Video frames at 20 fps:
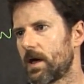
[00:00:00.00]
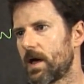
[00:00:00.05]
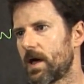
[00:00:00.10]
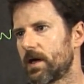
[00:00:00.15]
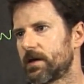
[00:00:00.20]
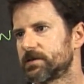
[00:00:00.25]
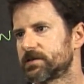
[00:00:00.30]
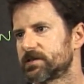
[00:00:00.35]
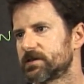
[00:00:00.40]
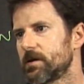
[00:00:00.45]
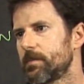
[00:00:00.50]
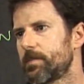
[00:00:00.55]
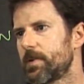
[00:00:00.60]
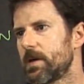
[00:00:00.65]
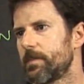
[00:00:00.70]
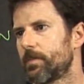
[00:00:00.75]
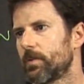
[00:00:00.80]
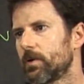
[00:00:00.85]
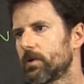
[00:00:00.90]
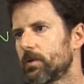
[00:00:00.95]
and some
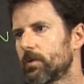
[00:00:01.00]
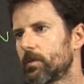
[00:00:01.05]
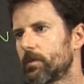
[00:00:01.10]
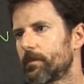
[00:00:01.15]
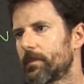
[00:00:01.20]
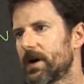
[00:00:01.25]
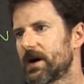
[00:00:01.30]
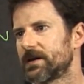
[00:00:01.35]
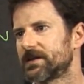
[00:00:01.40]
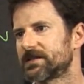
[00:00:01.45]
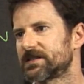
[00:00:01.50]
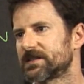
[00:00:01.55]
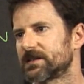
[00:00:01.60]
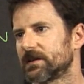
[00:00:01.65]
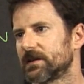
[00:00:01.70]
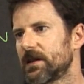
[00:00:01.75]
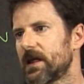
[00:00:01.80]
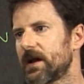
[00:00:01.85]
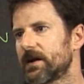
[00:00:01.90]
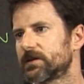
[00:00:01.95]
people might
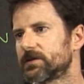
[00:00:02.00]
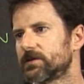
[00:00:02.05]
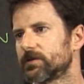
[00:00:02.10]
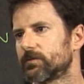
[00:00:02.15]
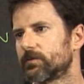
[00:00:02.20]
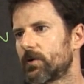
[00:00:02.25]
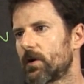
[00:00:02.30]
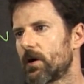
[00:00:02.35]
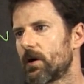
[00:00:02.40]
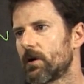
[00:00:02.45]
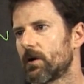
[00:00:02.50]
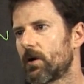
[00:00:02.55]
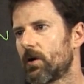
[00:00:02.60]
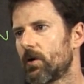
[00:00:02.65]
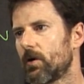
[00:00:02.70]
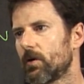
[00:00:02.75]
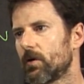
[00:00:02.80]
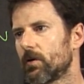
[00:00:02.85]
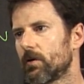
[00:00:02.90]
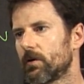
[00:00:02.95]
select the wrong
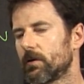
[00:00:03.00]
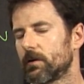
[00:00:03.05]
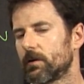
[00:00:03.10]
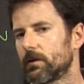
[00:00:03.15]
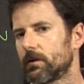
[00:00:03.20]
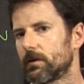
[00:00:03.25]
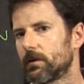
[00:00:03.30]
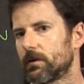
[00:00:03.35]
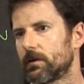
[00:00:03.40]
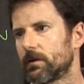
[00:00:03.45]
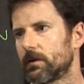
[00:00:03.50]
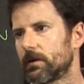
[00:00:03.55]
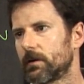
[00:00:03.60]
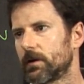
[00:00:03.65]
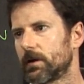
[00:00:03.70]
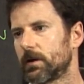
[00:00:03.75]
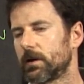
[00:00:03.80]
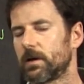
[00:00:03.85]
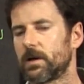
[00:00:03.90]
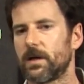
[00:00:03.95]
hole
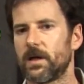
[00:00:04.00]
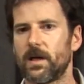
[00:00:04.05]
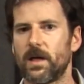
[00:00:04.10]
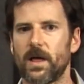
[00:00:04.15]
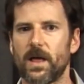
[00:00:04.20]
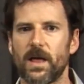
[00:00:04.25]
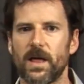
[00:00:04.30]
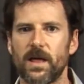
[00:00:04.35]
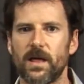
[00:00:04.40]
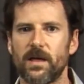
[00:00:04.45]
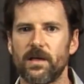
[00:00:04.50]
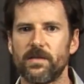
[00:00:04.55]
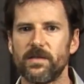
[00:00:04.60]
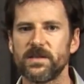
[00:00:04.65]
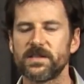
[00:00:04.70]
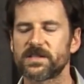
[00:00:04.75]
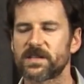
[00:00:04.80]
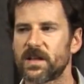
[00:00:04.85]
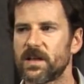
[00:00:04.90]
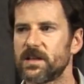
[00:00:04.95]
in
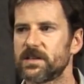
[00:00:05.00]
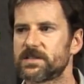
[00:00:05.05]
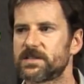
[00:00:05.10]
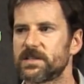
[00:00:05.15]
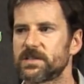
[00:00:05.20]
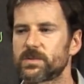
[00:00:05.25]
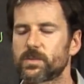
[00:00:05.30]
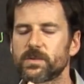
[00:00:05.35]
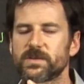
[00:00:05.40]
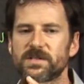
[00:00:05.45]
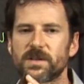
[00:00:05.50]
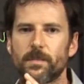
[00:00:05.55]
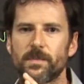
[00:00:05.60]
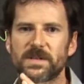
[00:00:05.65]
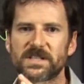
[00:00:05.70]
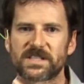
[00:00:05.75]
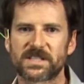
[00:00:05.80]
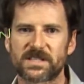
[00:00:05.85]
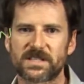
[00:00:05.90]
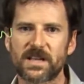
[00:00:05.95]
this case, this was a
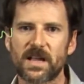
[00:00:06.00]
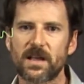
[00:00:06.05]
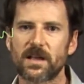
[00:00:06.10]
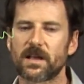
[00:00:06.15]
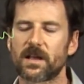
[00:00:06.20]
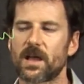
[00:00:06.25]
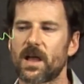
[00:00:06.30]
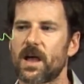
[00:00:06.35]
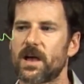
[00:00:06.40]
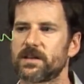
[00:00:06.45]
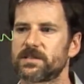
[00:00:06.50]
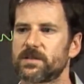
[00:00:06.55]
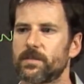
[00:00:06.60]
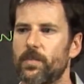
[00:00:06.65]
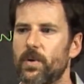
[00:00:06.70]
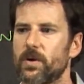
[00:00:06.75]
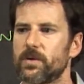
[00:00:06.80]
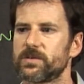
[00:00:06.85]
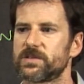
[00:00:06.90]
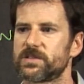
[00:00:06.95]
mistake as
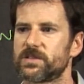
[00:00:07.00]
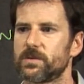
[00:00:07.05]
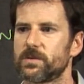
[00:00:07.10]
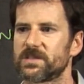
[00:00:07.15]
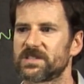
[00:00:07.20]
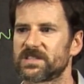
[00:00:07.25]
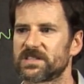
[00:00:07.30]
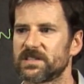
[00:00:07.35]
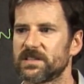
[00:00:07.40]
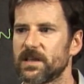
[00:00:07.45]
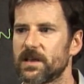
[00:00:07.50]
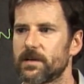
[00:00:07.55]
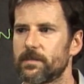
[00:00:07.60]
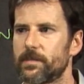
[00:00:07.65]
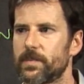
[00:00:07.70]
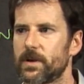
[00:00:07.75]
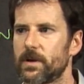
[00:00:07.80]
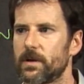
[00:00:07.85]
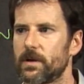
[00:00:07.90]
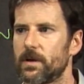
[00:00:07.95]
opposed to a slip
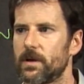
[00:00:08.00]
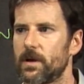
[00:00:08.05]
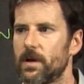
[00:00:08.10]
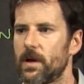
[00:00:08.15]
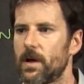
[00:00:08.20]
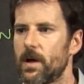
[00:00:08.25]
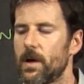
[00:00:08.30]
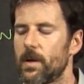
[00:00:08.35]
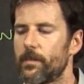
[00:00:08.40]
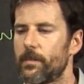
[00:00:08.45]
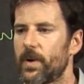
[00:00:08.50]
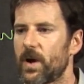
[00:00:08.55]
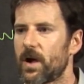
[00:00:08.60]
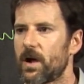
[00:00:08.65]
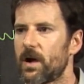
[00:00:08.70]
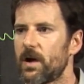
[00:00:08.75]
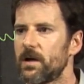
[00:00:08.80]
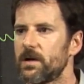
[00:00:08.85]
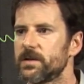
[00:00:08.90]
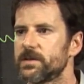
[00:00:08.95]

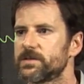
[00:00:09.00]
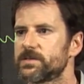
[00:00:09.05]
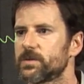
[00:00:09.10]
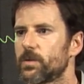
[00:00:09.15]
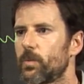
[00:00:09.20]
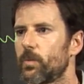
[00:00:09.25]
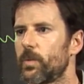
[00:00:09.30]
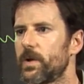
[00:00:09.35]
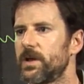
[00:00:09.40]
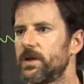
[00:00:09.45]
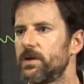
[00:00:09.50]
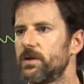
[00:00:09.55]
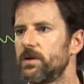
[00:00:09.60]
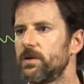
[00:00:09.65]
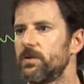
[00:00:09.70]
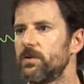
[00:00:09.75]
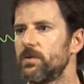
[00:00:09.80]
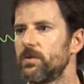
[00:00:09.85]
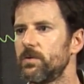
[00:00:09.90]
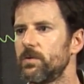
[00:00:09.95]
because we
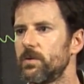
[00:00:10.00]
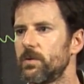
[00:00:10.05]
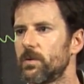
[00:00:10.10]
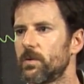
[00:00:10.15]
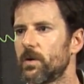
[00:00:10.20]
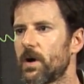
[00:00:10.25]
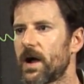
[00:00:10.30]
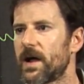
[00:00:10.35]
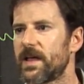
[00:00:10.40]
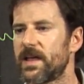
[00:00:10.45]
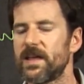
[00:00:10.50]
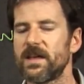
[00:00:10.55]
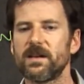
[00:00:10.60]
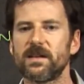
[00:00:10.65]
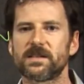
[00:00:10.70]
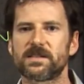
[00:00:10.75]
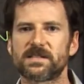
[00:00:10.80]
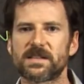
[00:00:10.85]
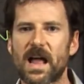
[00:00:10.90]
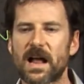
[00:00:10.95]
knew I hit
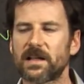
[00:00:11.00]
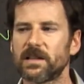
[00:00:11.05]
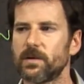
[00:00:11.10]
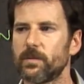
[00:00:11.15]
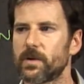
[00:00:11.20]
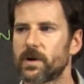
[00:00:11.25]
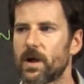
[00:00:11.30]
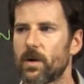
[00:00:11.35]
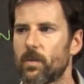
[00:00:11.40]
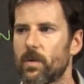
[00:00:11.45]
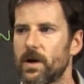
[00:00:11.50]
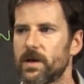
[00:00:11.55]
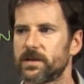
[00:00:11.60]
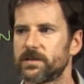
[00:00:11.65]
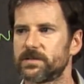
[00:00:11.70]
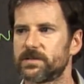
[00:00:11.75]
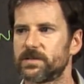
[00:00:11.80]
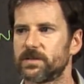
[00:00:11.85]
exactly what I wanted